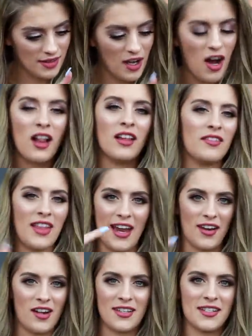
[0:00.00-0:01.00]
all of
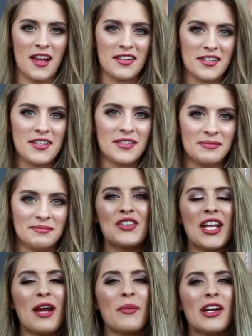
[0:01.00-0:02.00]
that nonsense.
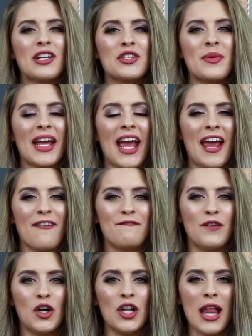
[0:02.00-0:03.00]
Today we are doing a
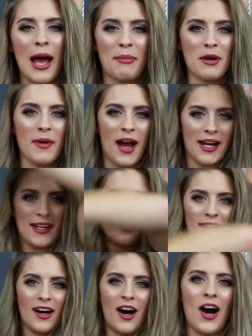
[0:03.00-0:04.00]
full upper body,
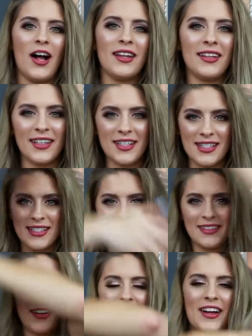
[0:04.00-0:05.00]
all of this
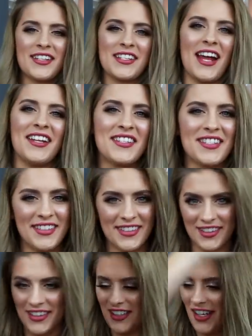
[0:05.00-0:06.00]
nonsense,
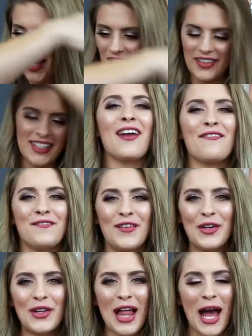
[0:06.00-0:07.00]
all of it, a
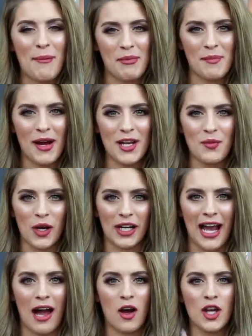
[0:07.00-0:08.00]
full upper body
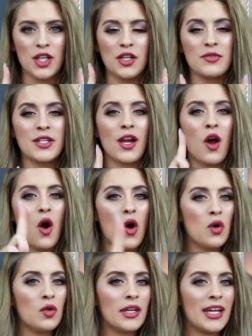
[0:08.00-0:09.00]
workout using
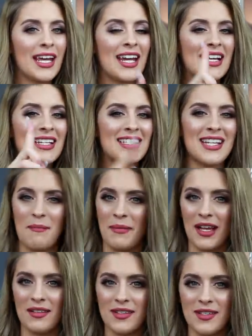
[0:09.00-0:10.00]
only
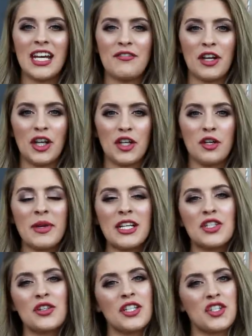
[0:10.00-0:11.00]
dumbbells. If you're a
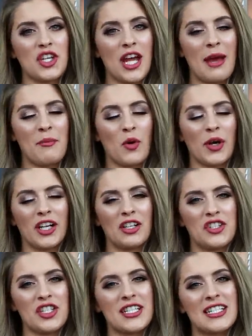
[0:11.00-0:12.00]
newbie to the gym or
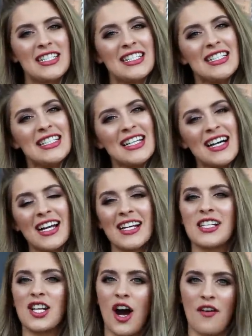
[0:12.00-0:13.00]
you're just not
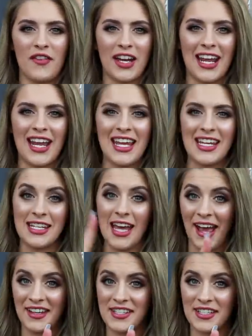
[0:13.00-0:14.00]
as confident
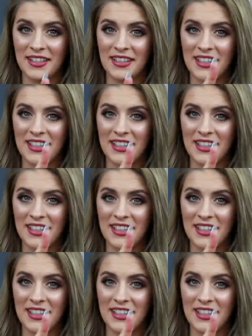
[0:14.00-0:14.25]
yet,